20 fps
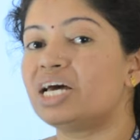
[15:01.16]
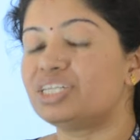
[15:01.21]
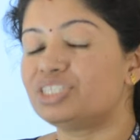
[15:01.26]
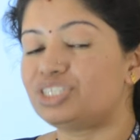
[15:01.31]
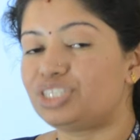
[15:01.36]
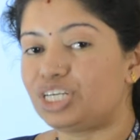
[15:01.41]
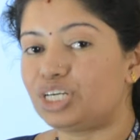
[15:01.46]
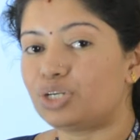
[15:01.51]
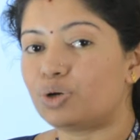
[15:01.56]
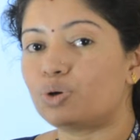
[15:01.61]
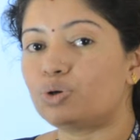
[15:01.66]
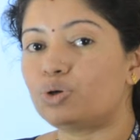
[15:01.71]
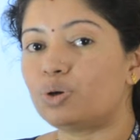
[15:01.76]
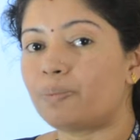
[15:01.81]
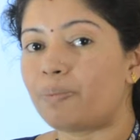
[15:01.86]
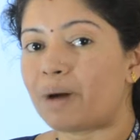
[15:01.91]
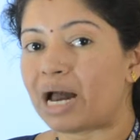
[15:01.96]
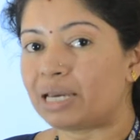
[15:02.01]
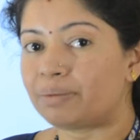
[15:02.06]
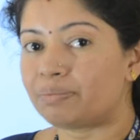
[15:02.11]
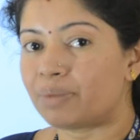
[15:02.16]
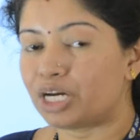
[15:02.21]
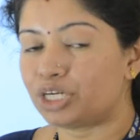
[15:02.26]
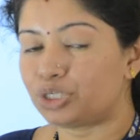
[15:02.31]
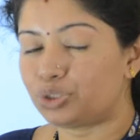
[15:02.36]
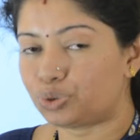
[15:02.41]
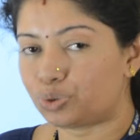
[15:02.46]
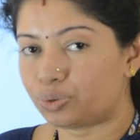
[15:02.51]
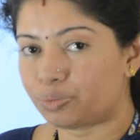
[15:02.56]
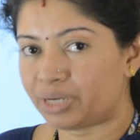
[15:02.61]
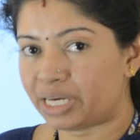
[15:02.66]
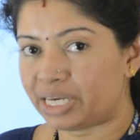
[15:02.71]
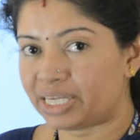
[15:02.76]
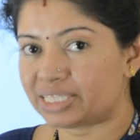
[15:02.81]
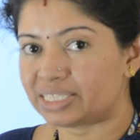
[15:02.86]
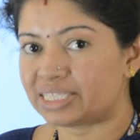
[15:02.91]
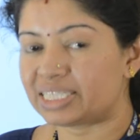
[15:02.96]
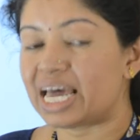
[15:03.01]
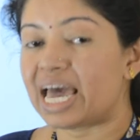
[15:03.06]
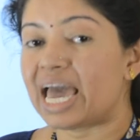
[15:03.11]
0 to pi by 2
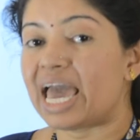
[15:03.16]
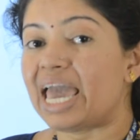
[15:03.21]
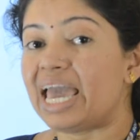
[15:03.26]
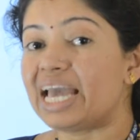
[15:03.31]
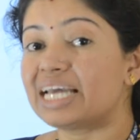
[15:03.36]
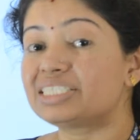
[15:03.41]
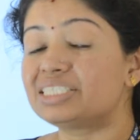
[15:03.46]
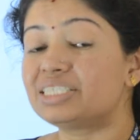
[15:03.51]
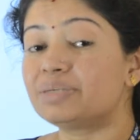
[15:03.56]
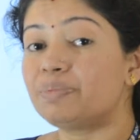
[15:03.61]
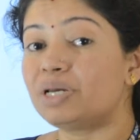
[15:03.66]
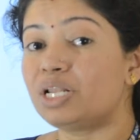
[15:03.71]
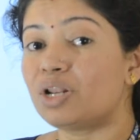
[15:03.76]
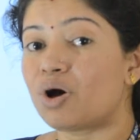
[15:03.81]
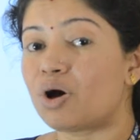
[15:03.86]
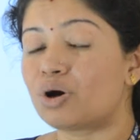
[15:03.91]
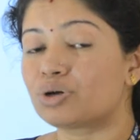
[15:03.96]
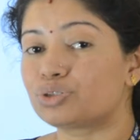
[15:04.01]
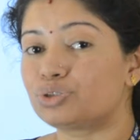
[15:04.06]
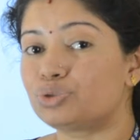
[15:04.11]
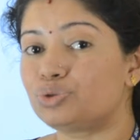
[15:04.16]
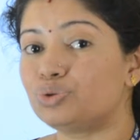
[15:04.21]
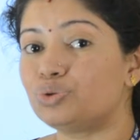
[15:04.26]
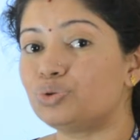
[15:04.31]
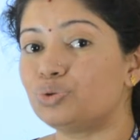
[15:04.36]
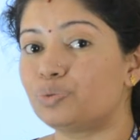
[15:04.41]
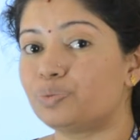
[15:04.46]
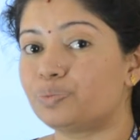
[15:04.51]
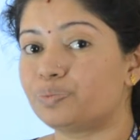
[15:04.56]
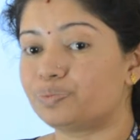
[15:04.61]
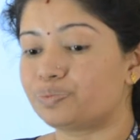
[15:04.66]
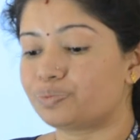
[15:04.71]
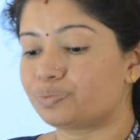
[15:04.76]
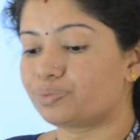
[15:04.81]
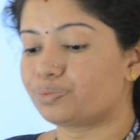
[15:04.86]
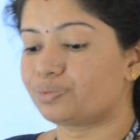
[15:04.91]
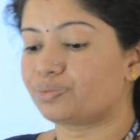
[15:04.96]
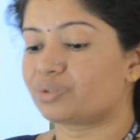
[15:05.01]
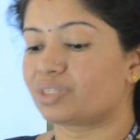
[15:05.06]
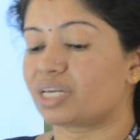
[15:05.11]
means x belongs to
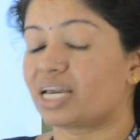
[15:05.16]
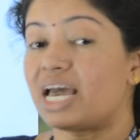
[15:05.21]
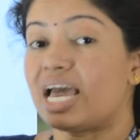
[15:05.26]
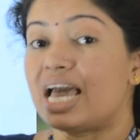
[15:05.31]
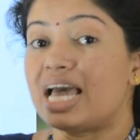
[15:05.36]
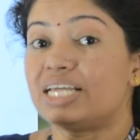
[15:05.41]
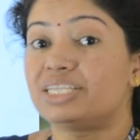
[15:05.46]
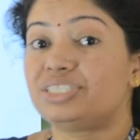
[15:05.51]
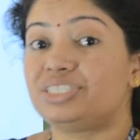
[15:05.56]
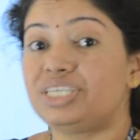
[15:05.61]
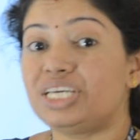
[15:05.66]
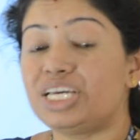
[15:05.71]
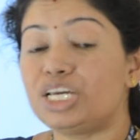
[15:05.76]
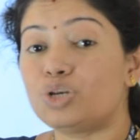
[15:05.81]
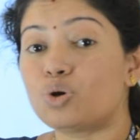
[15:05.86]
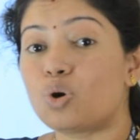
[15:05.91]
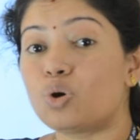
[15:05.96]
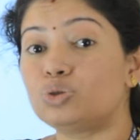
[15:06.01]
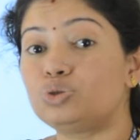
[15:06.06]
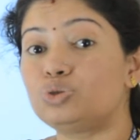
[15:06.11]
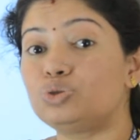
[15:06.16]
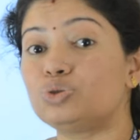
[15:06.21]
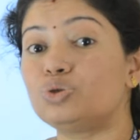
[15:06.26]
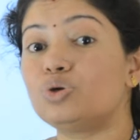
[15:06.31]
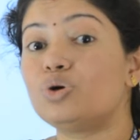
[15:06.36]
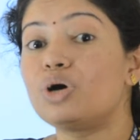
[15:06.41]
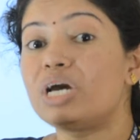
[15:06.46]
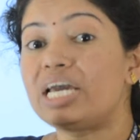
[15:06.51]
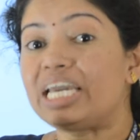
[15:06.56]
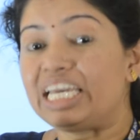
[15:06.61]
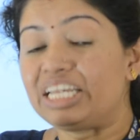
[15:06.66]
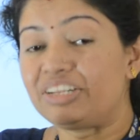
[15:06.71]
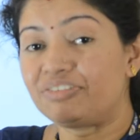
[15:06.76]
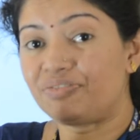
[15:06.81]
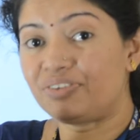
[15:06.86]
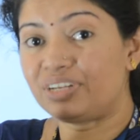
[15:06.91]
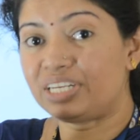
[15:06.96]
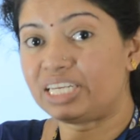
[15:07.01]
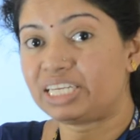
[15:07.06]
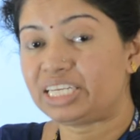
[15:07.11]
0 to
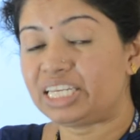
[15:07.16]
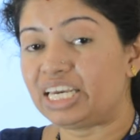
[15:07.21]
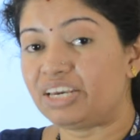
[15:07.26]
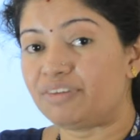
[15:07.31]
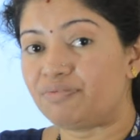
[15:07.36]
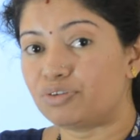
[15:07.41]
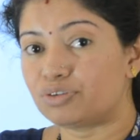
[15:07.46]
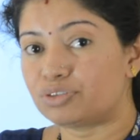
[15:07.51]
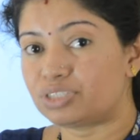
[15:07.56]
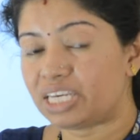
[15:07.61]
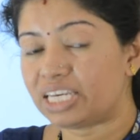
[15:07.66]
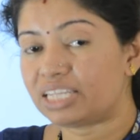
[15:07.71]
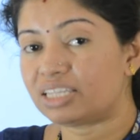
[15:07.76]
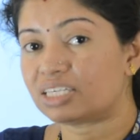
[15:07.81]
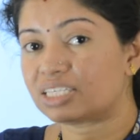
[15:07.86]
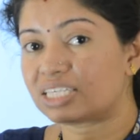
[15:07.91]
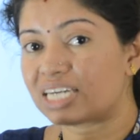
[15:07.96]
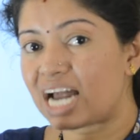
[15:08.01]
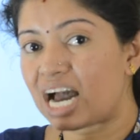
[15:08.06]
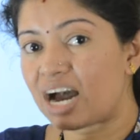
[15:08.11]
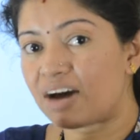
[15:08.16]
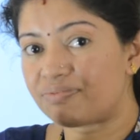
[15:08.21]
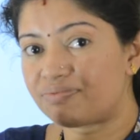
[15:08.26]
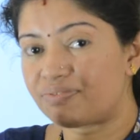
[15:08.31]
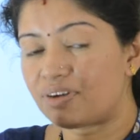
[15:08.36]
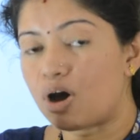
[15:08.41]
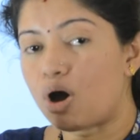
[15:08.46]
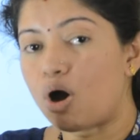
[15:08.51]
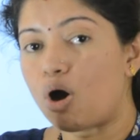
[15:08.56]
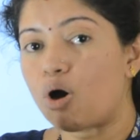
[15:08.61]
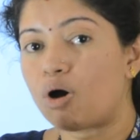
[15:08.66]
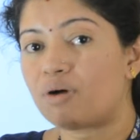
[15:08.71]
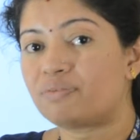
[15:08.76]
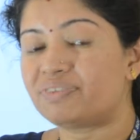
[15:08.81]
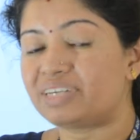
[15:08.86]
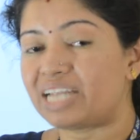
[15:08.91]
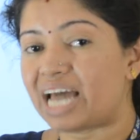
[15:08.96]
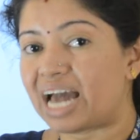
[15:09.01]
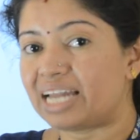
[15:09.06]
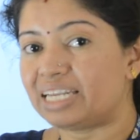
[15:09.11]
infinity. If you see the graph of
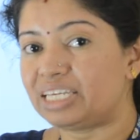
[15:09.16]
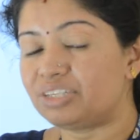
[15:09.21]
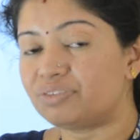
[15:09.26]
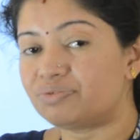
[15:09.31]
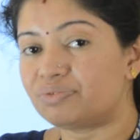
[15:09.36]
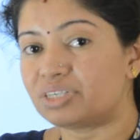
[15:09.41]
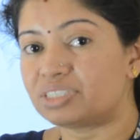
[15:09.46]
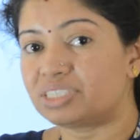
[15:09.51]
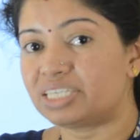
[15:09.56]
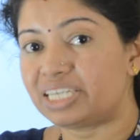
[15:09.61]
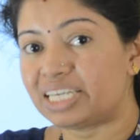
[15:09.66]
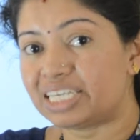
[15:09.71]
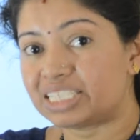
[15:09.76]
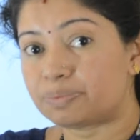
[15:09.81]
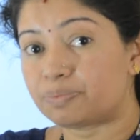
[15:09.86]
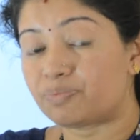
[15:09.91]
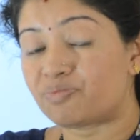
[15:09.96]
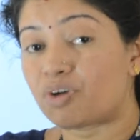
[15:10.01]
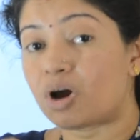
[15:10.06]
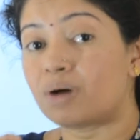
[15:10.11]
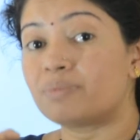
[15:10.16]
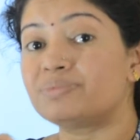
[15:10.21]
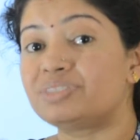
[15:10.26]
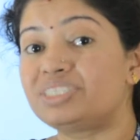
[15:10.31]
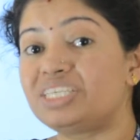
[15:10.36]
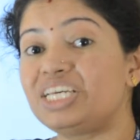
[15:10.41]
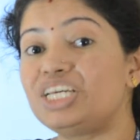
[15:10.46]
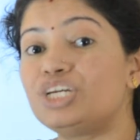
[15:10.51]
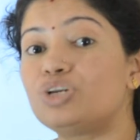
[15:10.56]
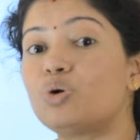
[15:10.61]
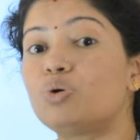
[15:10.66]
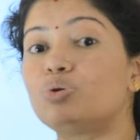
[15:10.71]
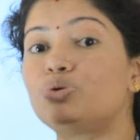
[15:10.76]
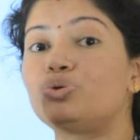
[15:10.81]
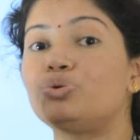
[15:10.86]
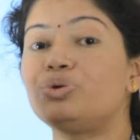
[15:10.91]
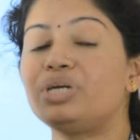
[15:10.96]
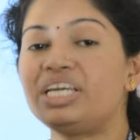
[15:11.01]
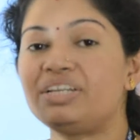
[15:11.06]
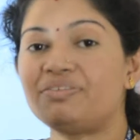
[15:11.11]
tan inverse, it is from 0
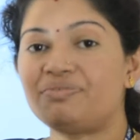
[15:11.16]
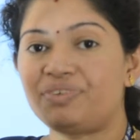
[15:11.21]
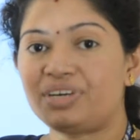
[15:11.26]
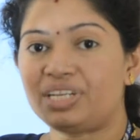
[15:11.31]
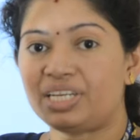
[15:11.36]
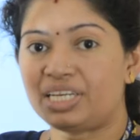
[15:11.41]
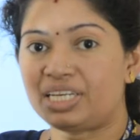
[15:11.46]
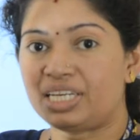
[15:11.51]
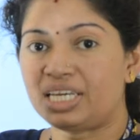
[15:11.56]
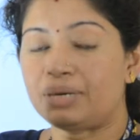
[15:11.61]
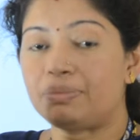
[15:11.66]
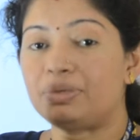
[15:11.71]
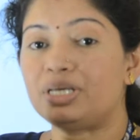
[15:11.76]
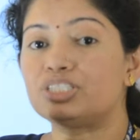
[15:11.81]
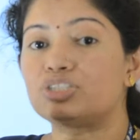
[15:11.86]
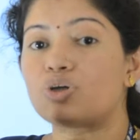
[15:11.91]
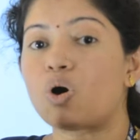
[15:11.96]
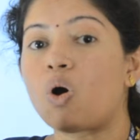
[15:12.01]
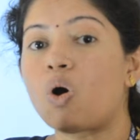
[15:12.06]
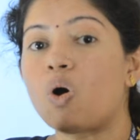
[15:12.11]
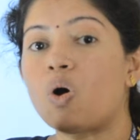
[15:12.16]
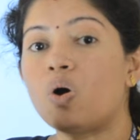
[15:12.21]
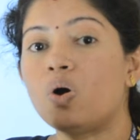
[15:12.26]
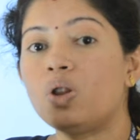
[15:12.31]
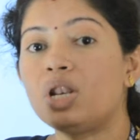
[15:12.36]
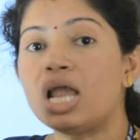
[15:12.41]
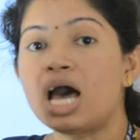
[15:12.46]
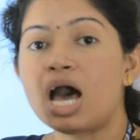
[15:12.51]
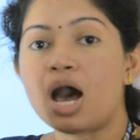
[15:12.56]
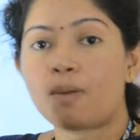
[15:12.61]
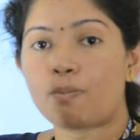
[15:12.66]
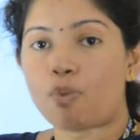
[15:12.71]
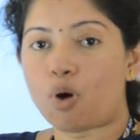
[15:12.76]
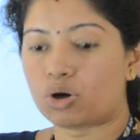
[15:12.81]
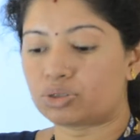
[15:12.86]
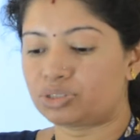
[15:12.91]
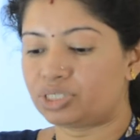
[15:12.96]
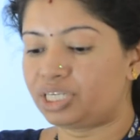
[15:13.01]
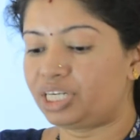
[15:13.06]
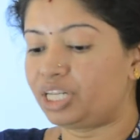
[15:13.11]
to infinity, means all
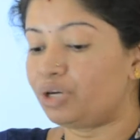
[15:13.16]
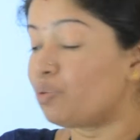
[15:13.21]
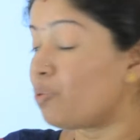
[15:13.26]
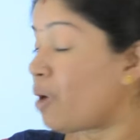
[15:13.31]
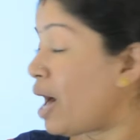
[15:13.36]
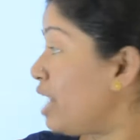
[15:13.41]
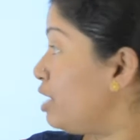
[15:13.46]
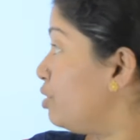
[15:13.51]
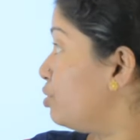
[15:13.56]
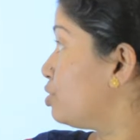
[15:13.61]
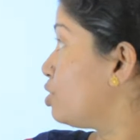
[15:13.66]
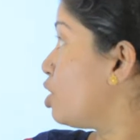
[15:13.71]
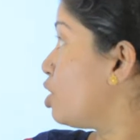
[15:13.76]
positive values.